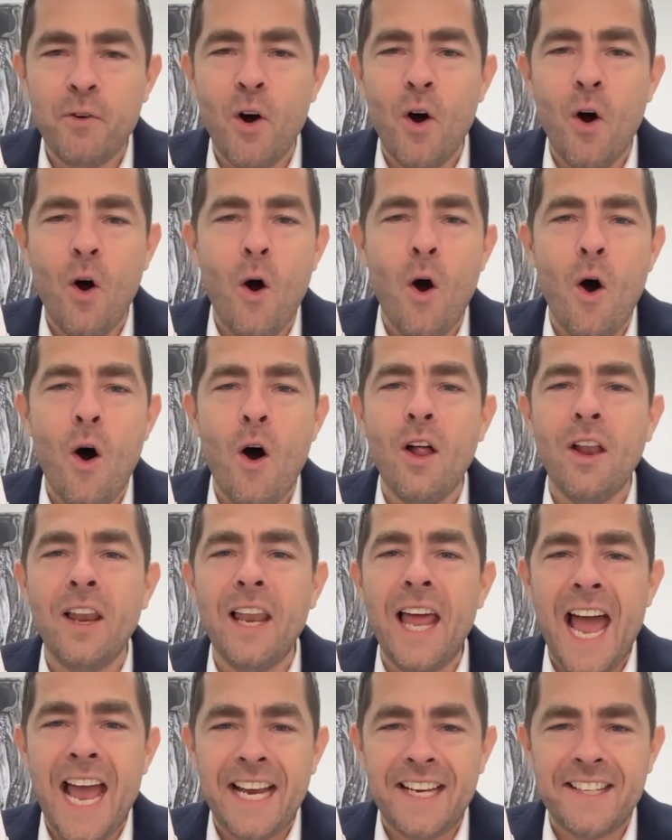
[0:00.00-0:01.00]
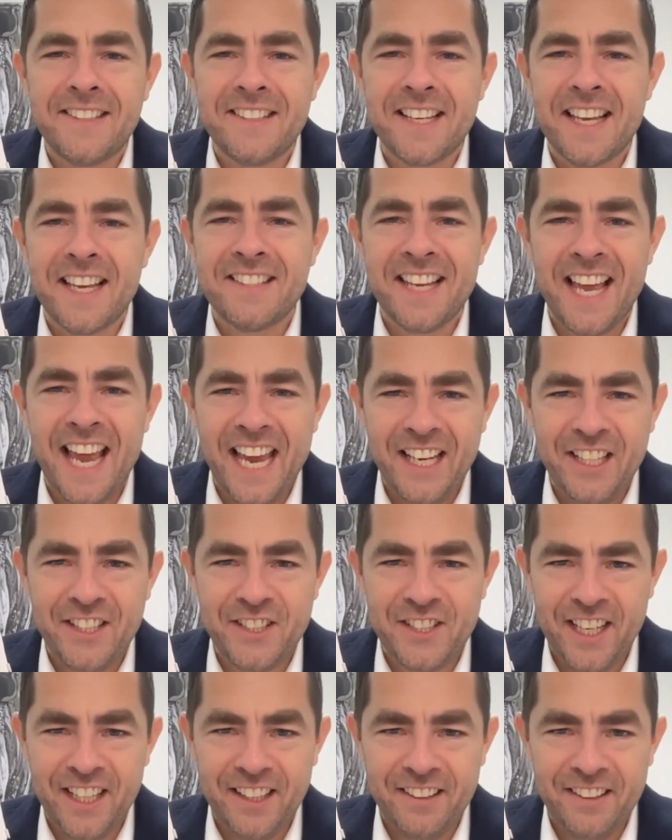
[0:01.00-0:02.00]
all excess
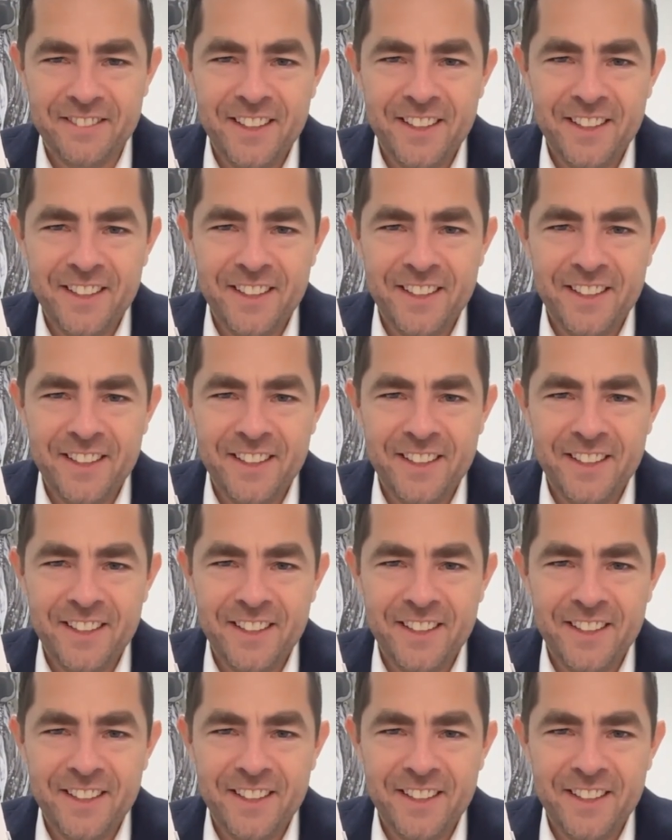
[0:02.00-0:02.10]
aging.